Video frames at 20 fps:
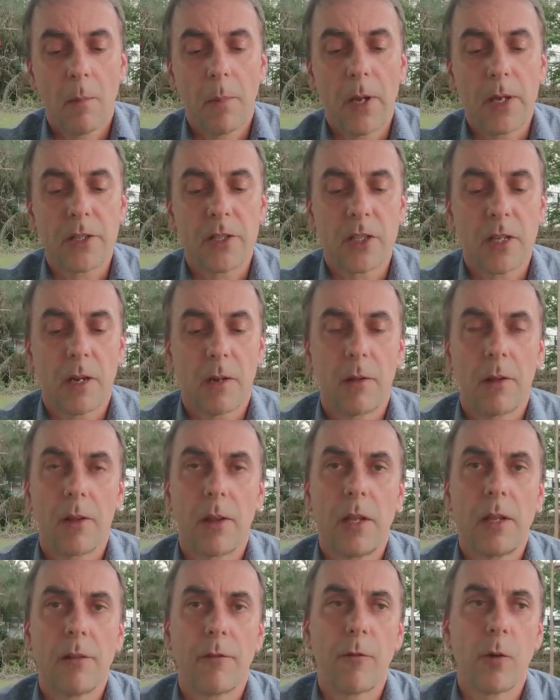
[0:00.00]
But
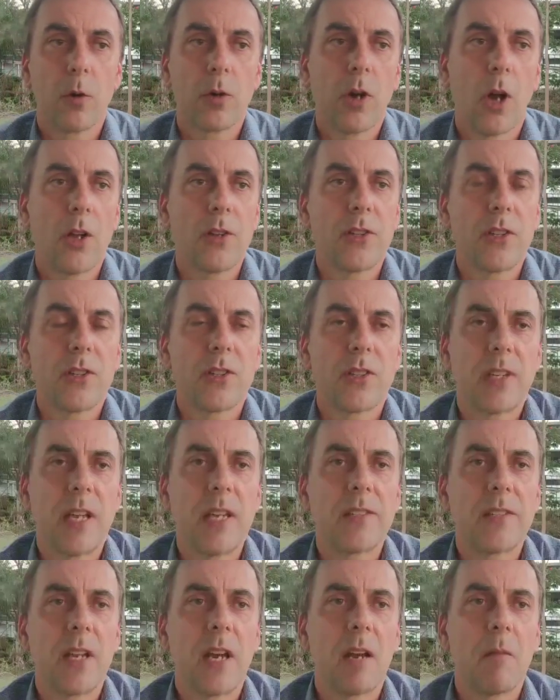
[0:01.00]
in the footnotes it
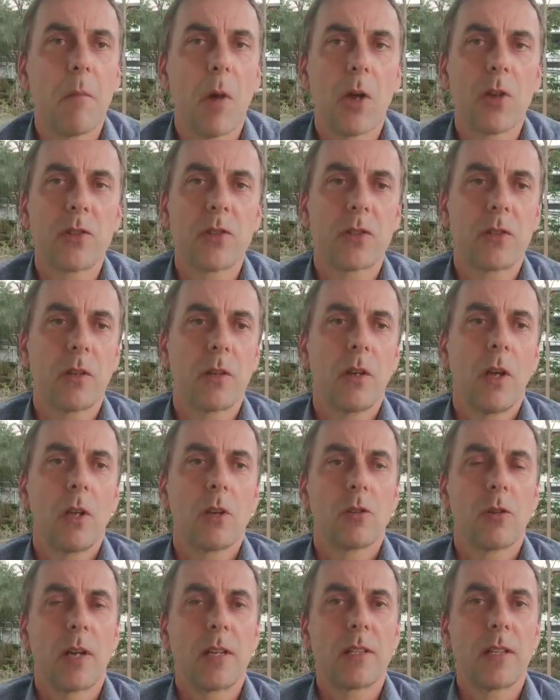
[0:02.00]
says, and in most
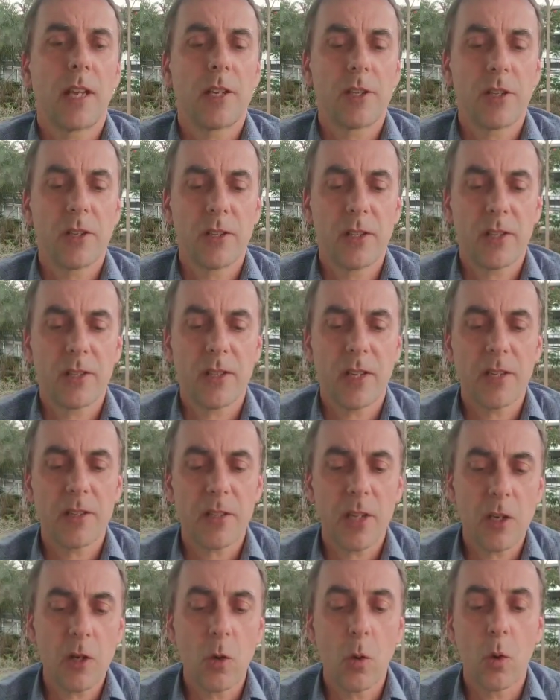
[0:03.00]
translations it says,
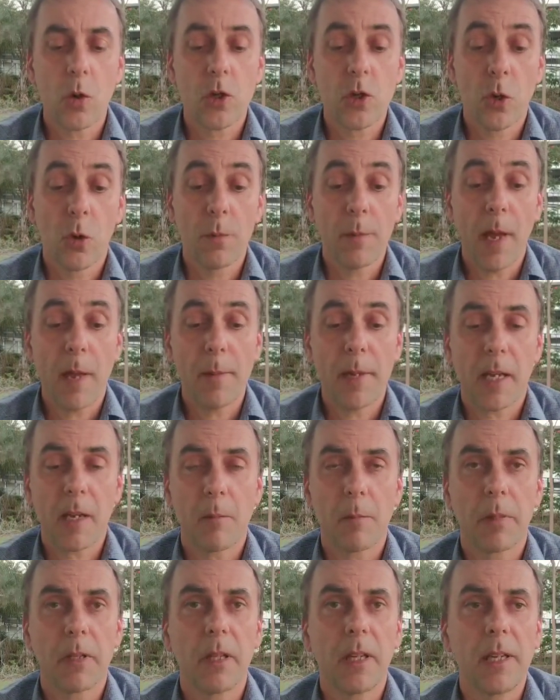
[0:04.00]
that your joy may be
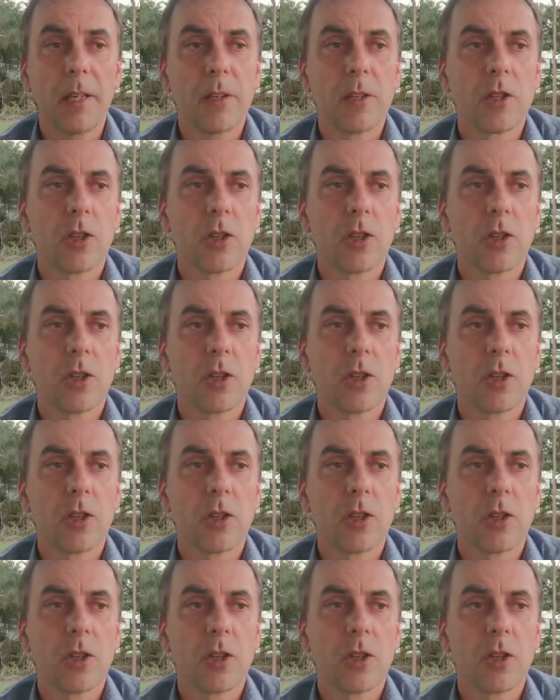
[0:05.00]
complete.